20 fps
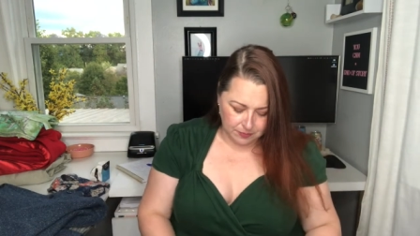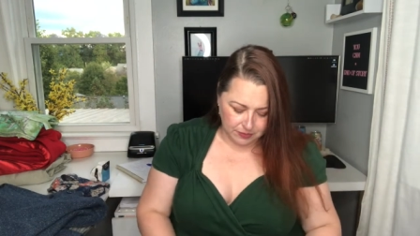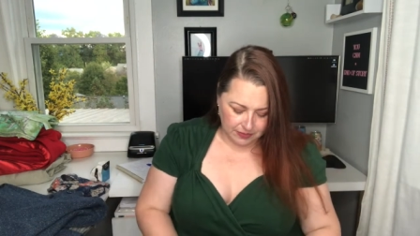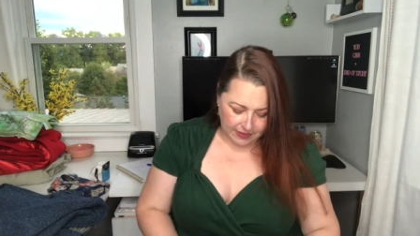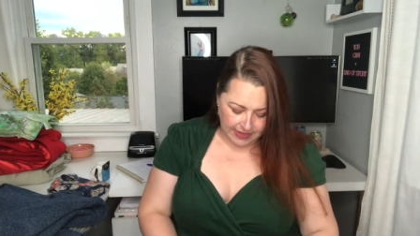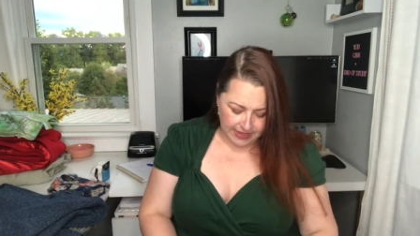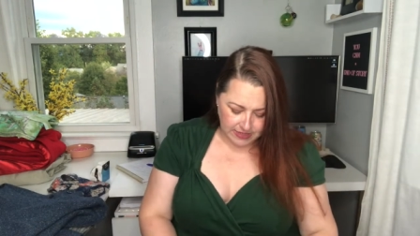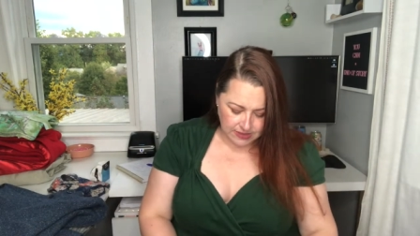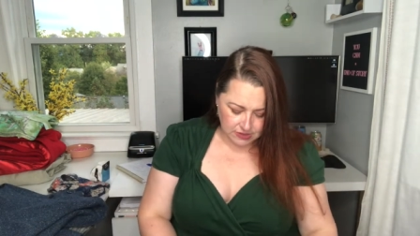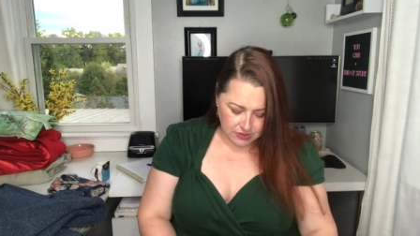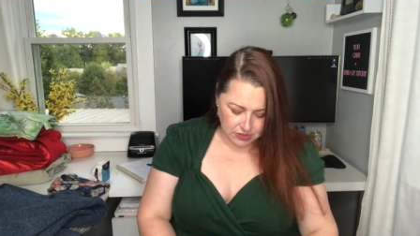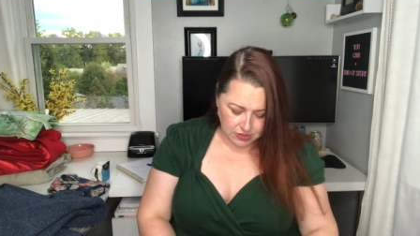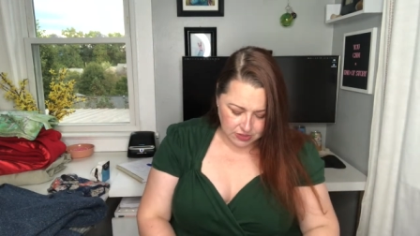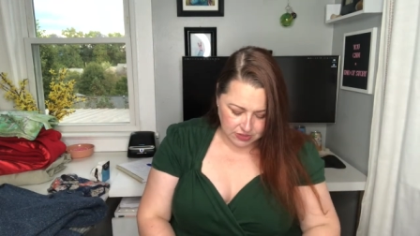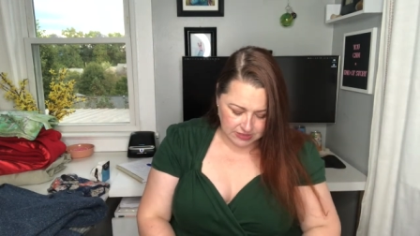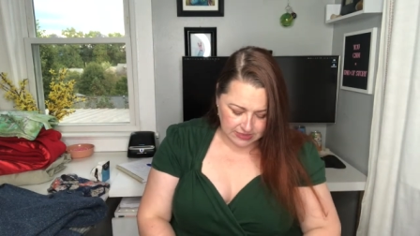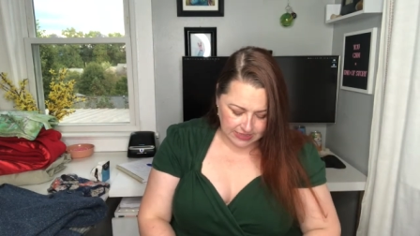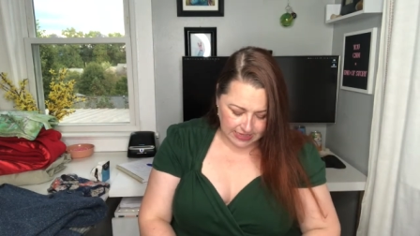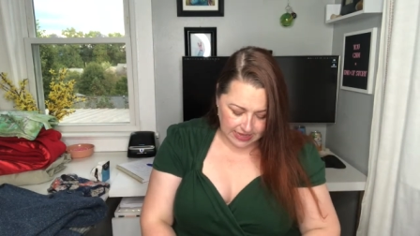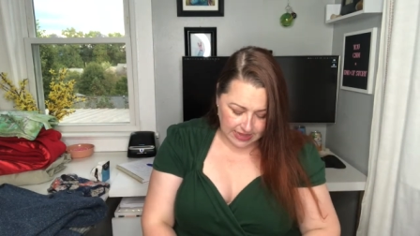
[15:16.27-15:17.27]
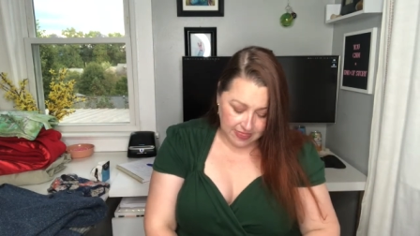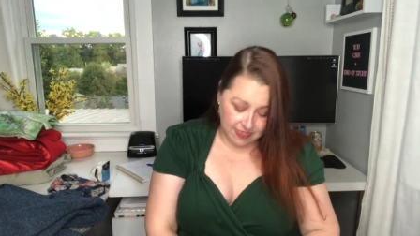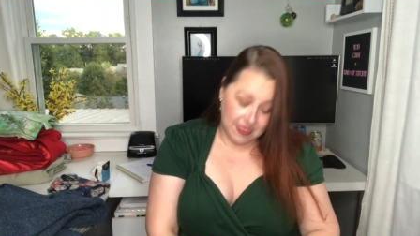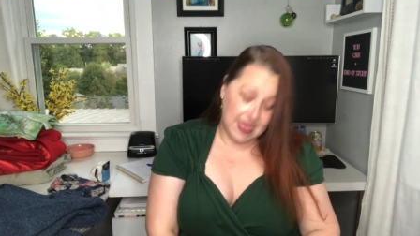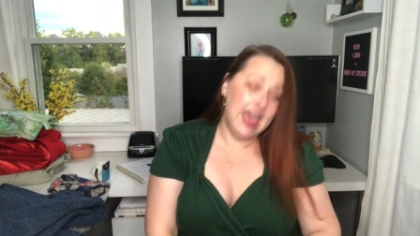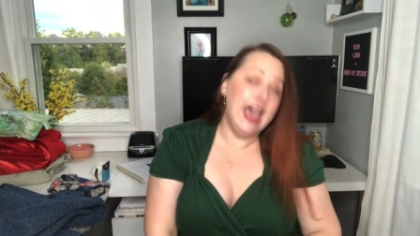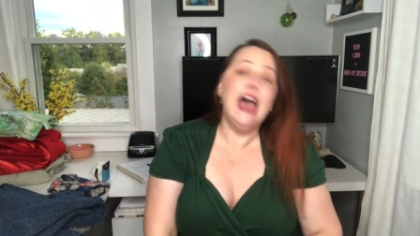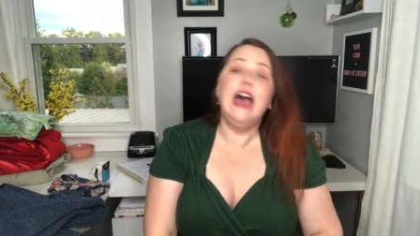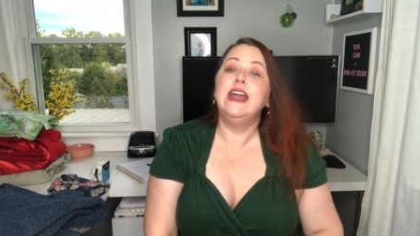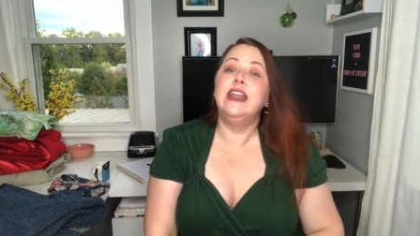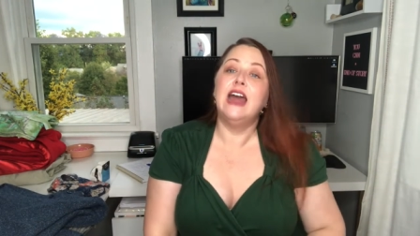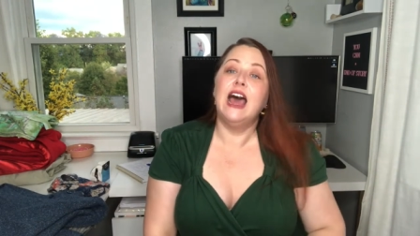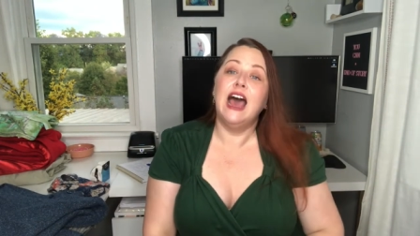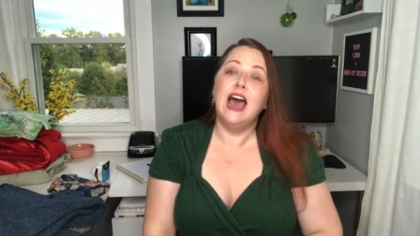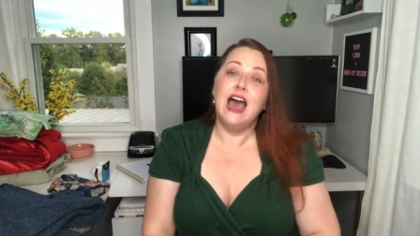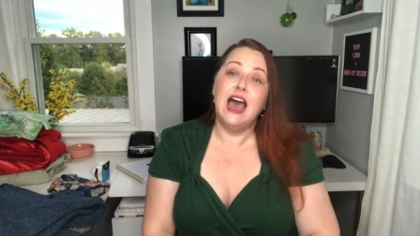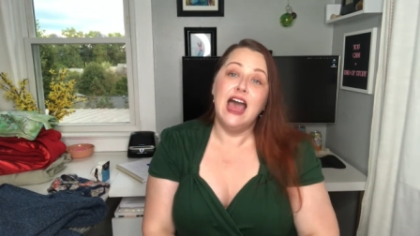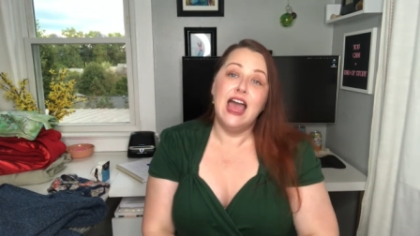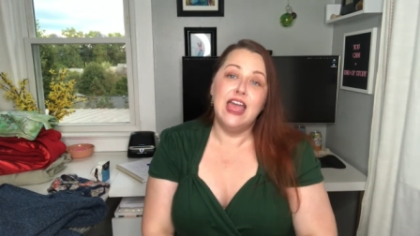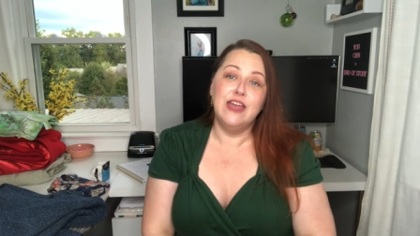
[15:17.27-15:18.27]
blazers in that
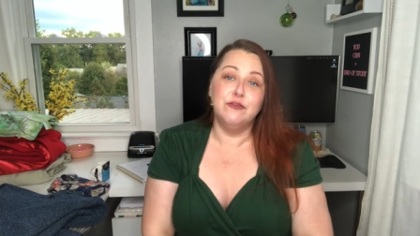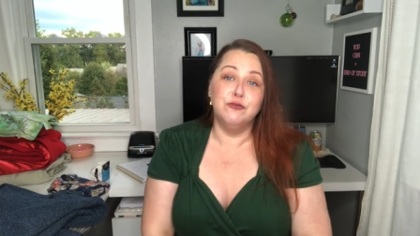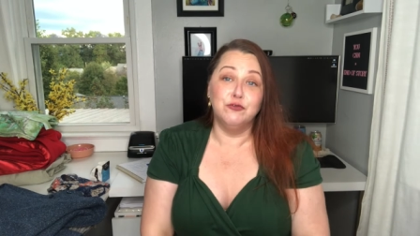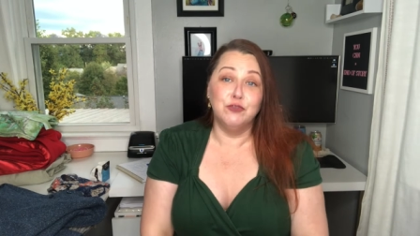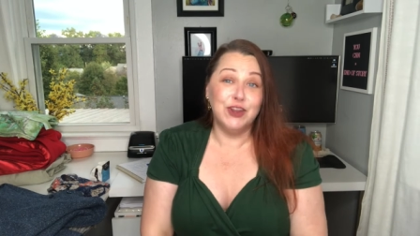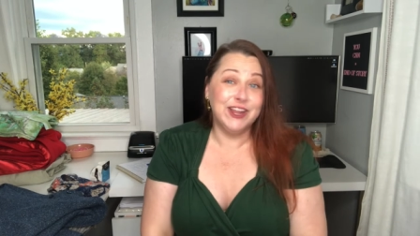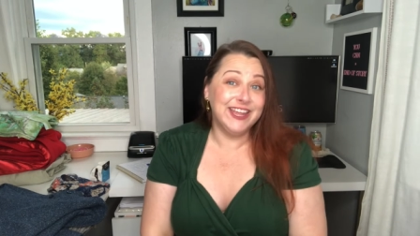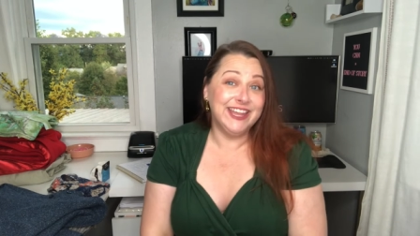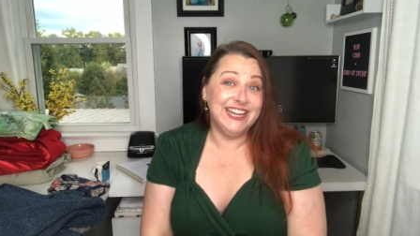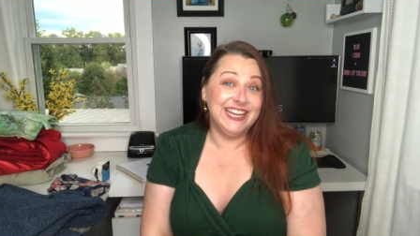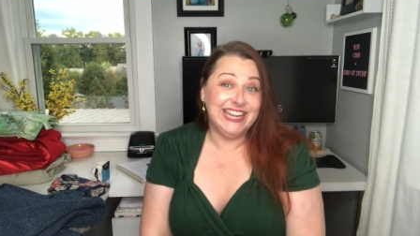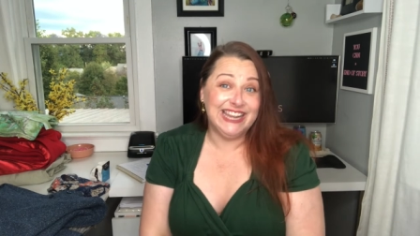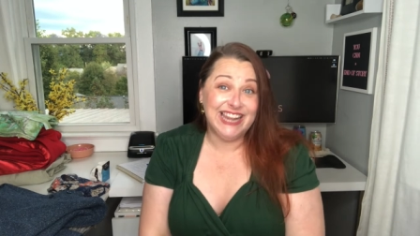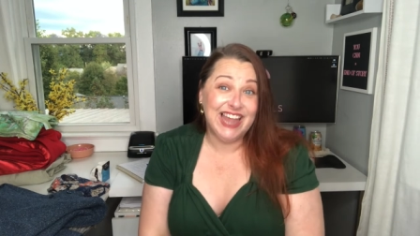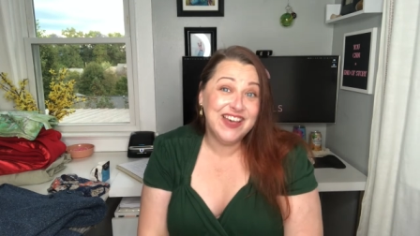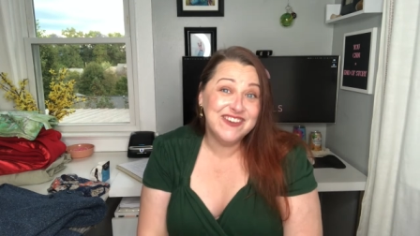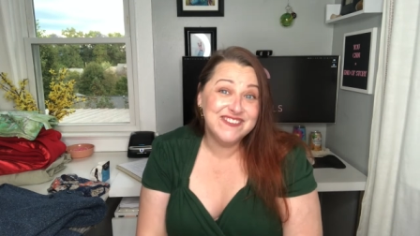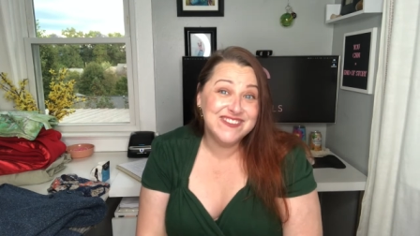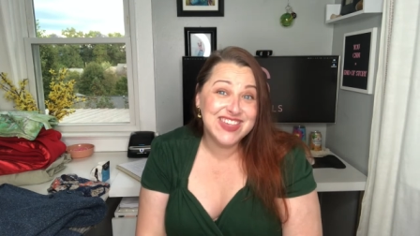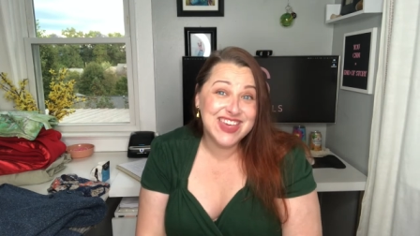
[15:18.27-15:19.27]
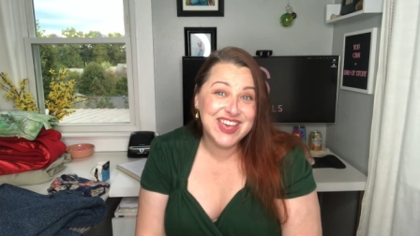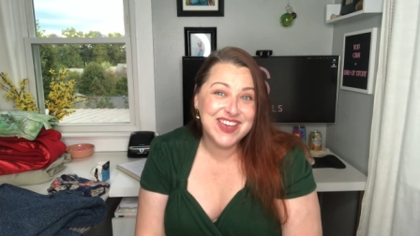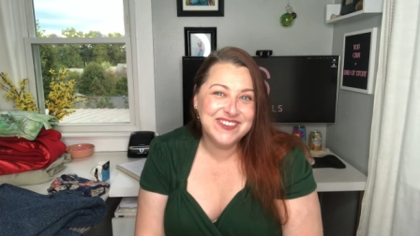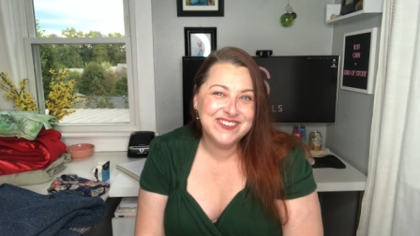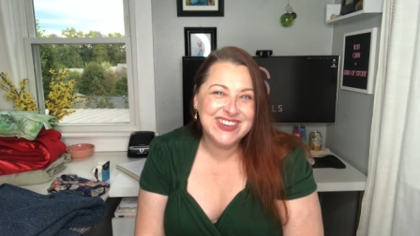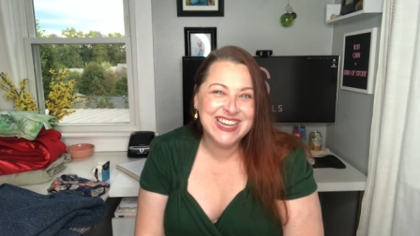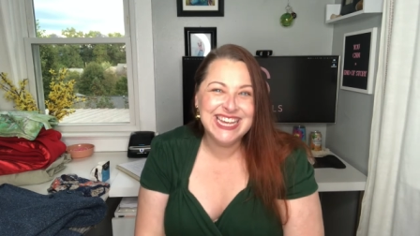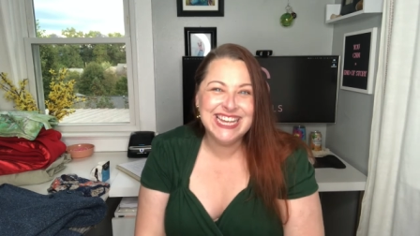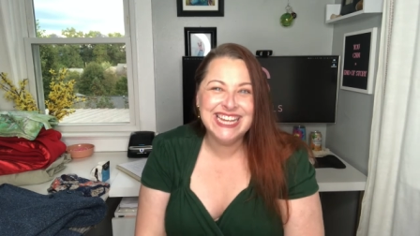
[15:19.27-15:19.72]
I freaking love them.